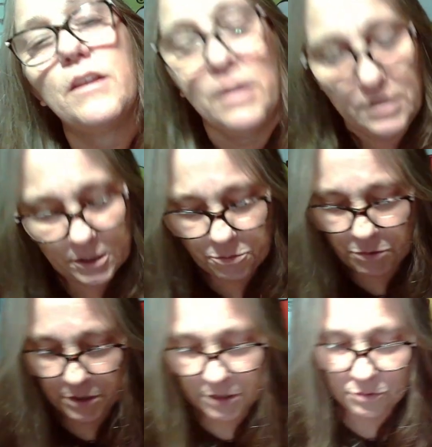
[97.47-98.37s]
That's
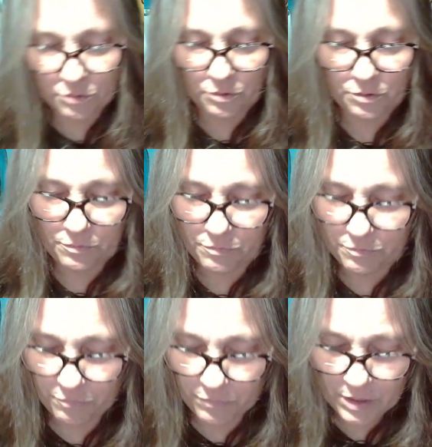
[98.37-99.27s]
pretty cool.
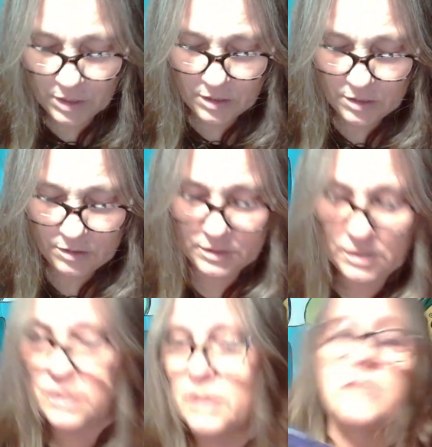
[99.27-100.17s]
There is a
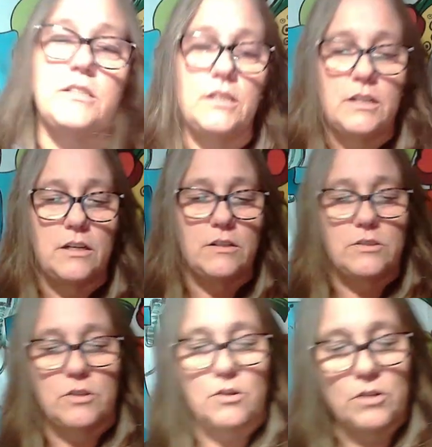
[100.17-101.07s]
list in here,
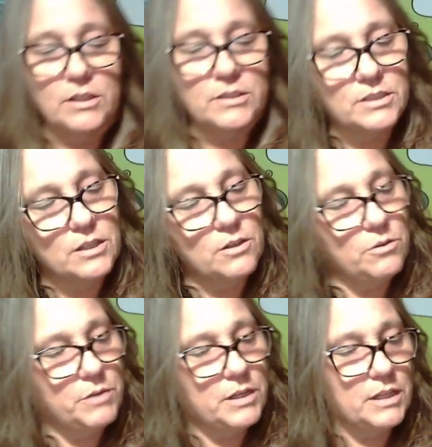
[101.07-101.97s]
so let's see
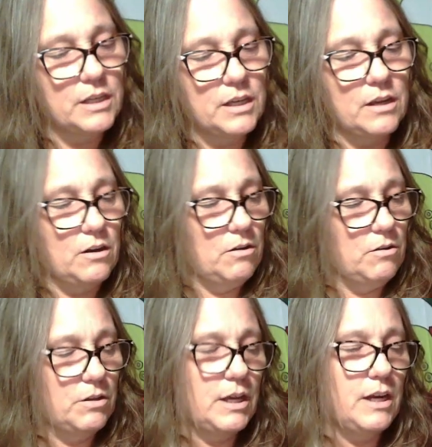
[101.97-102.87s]
who we can get. Oh,
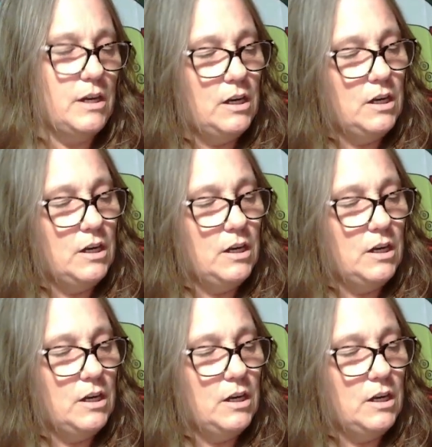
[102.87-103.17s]
okay.